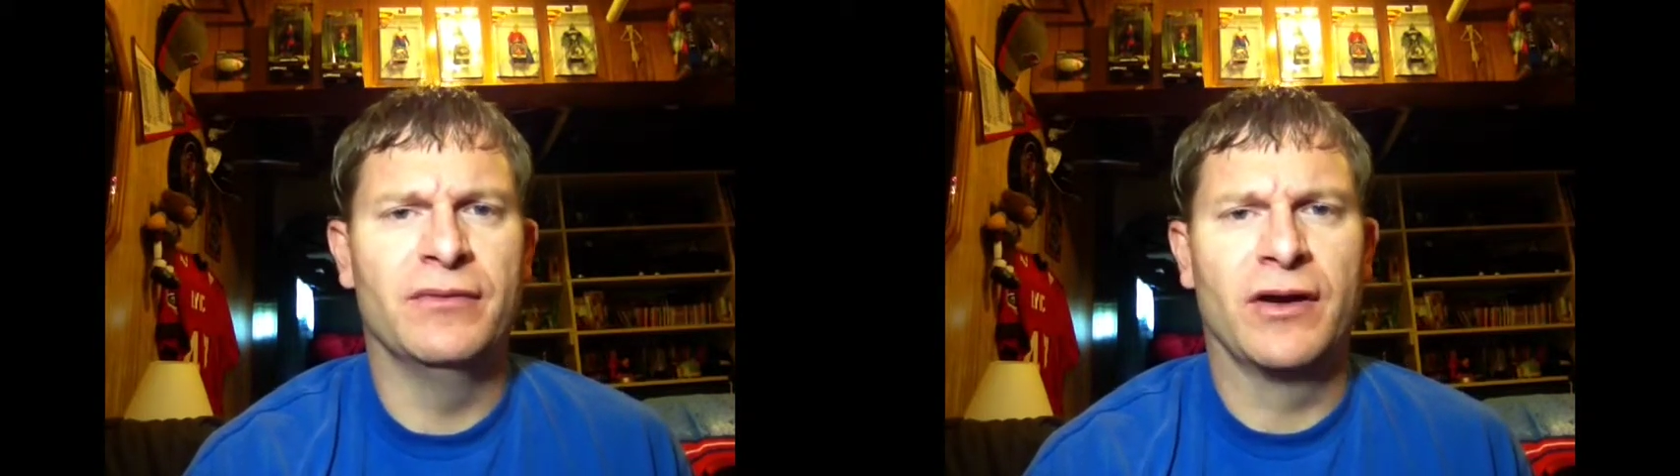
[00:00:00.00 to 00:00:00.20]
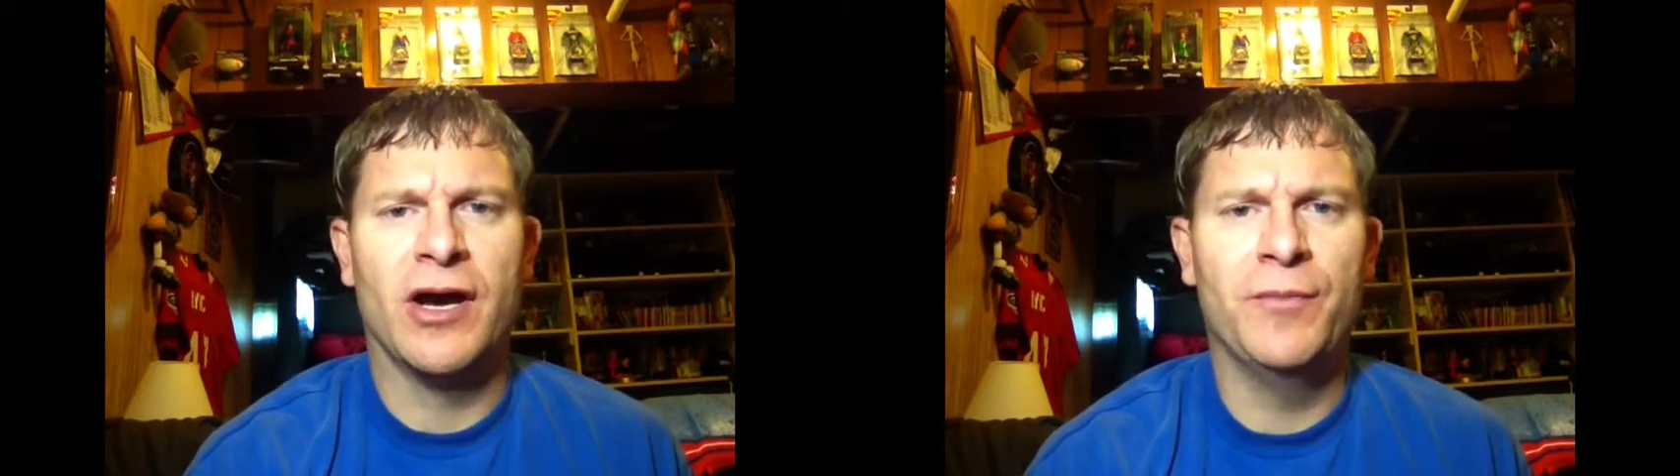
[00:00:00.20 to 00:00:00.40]

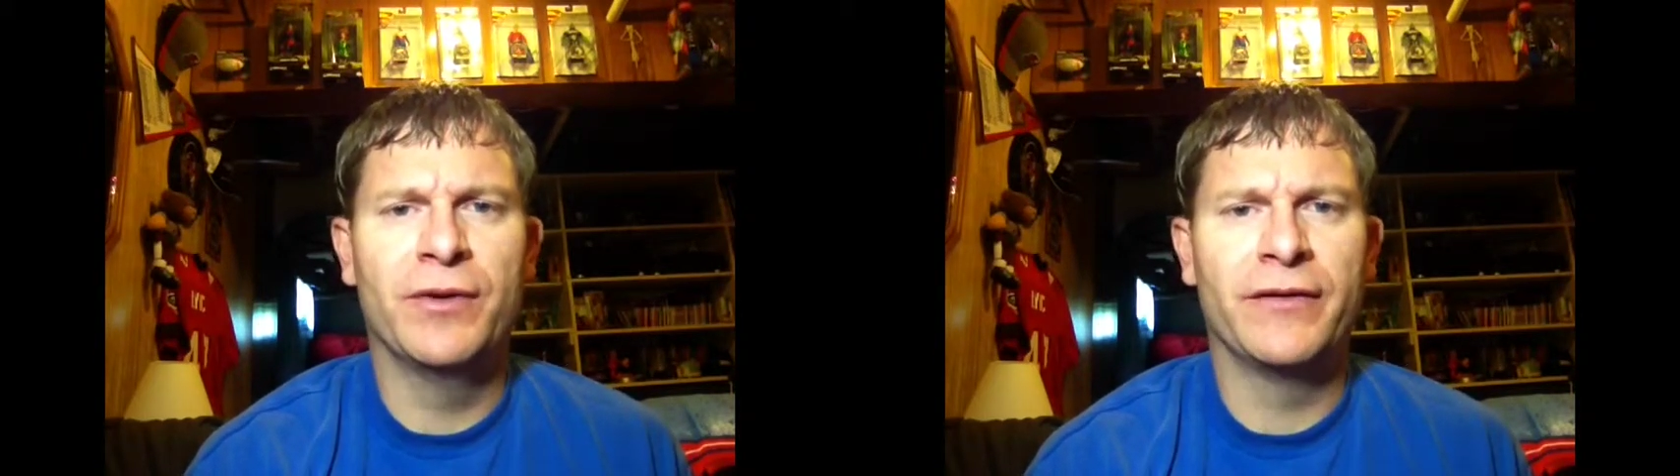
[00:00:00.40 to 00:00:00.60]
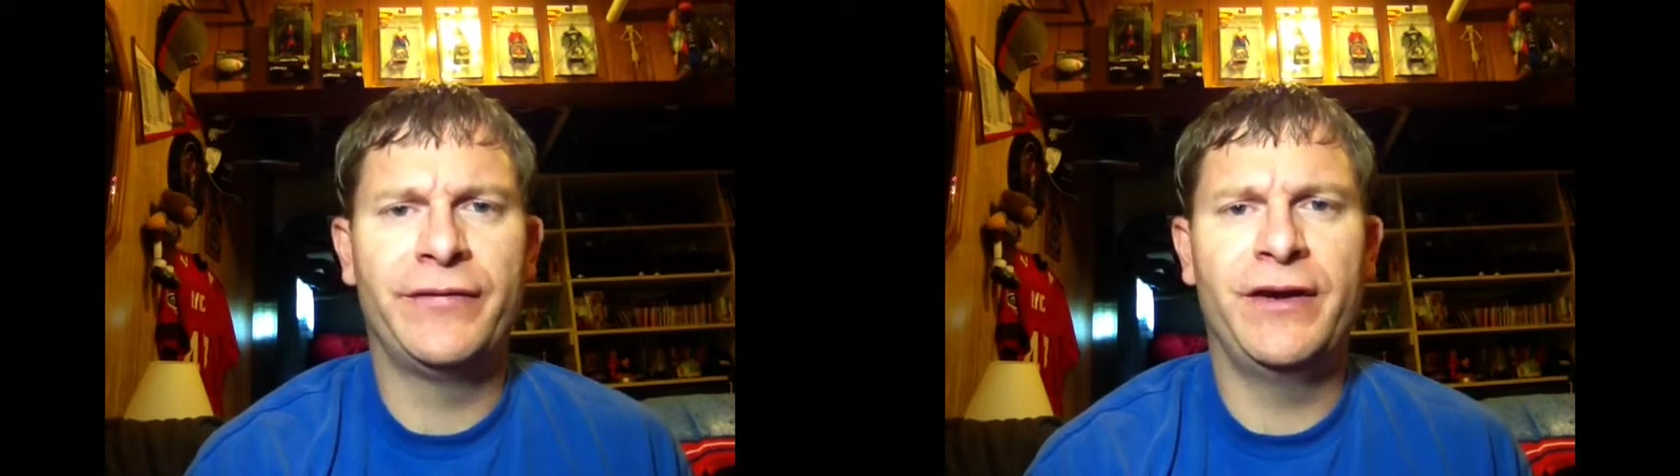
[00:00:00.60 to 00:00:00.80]
a
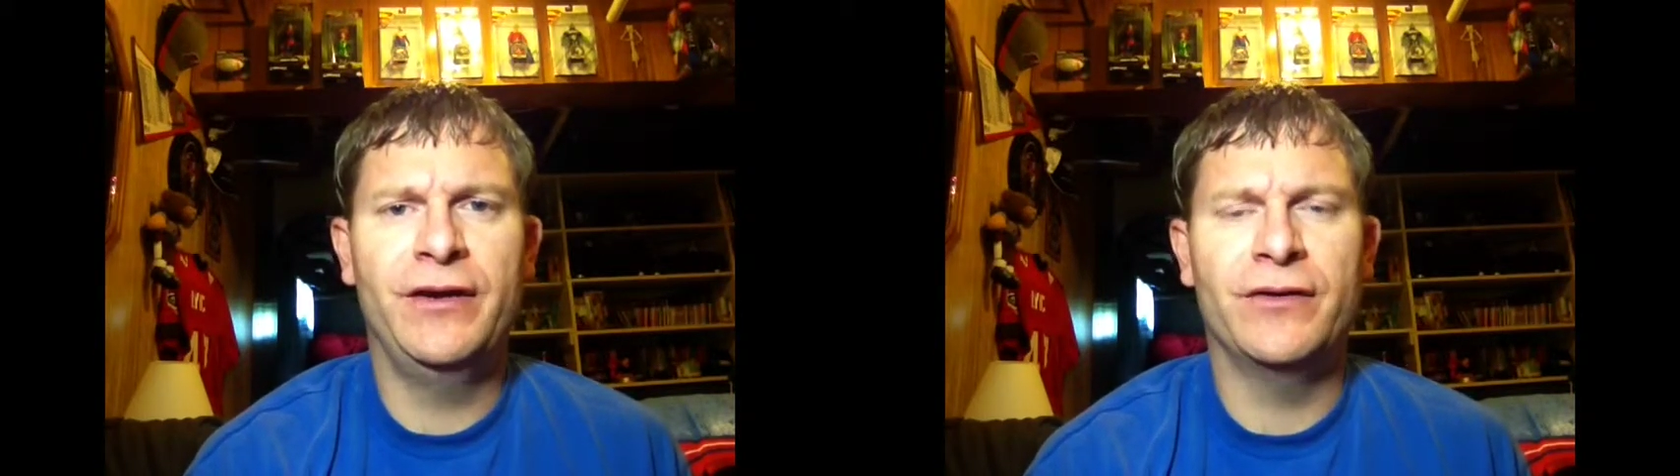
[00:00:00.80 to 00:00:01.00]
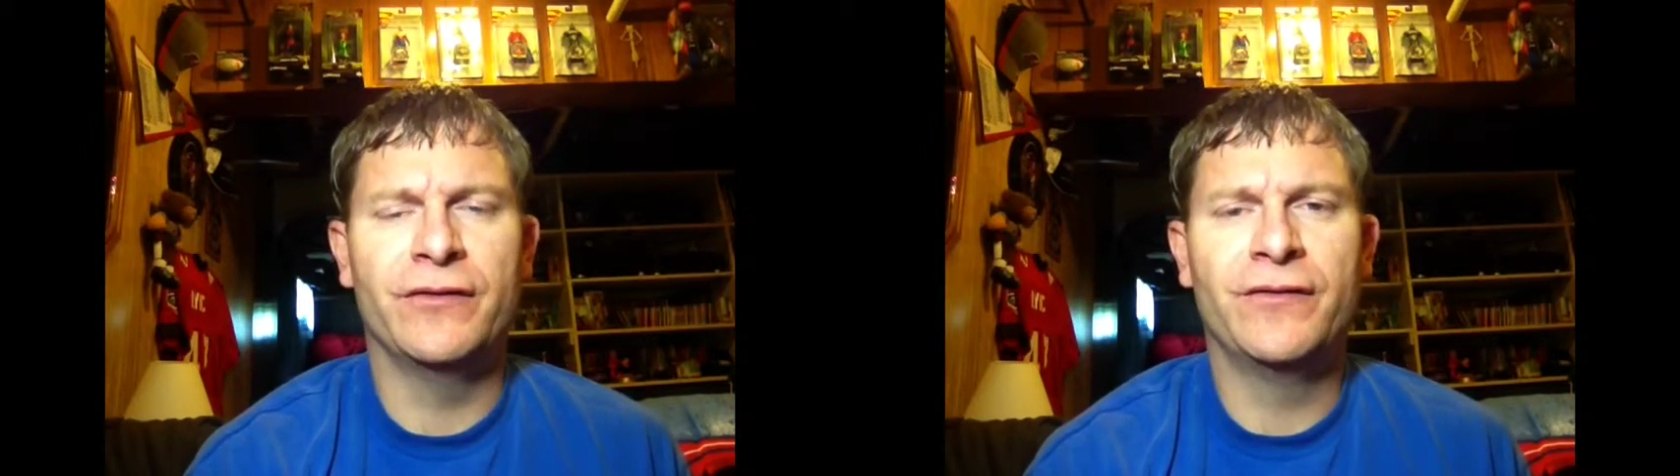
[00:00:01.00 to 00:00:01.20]
couple of
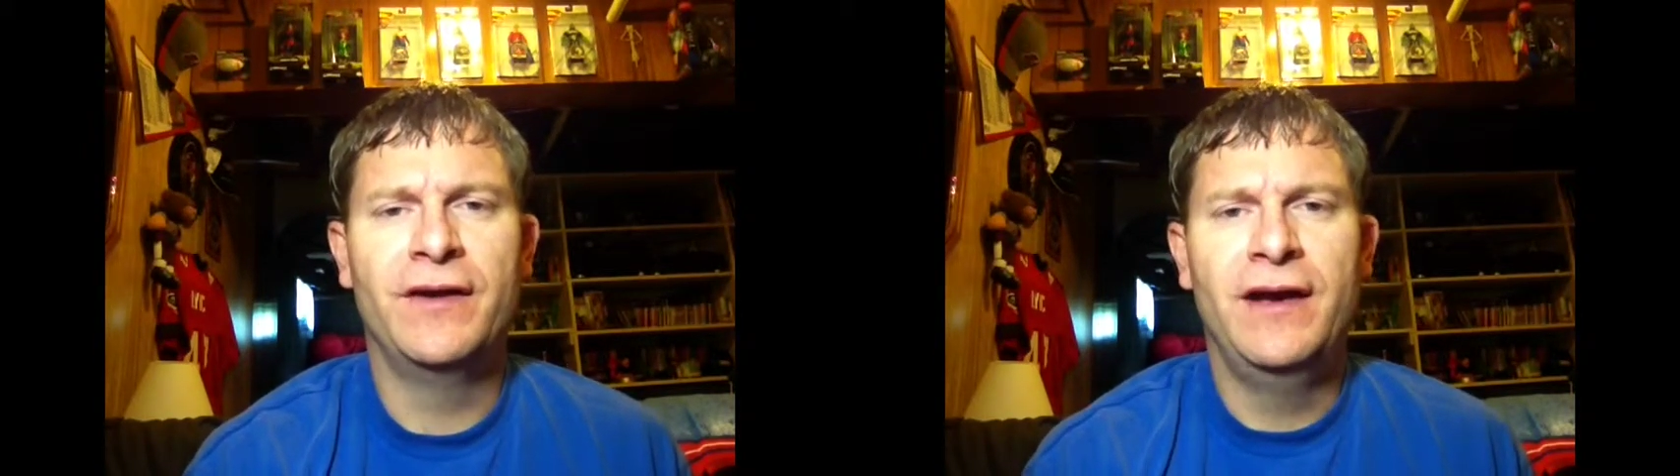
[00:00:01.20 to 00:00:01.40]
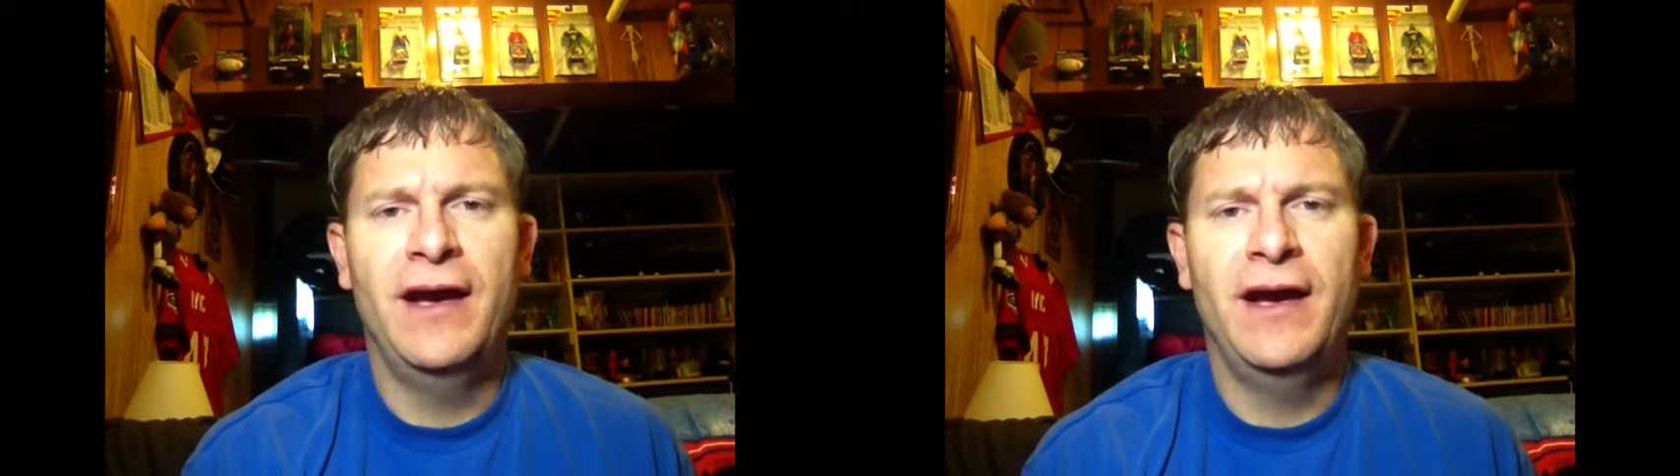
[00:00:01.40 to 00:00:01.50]
years.